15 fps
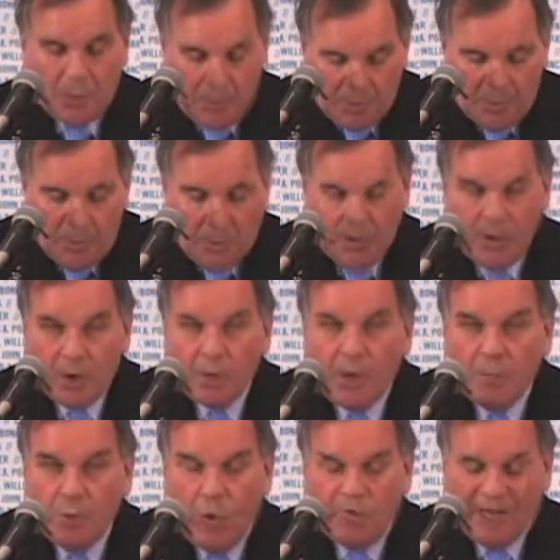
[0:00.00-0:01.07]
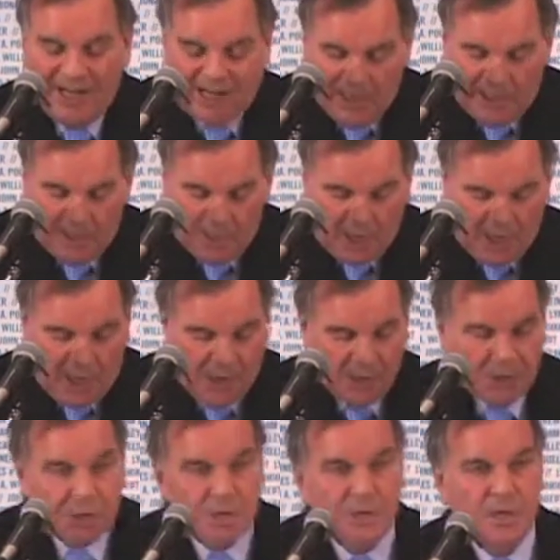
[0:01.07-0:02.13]
removing illegal
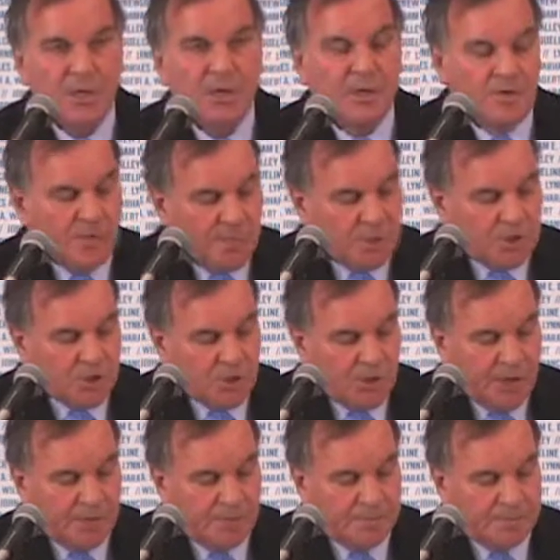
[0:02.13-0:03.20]
guns from the street.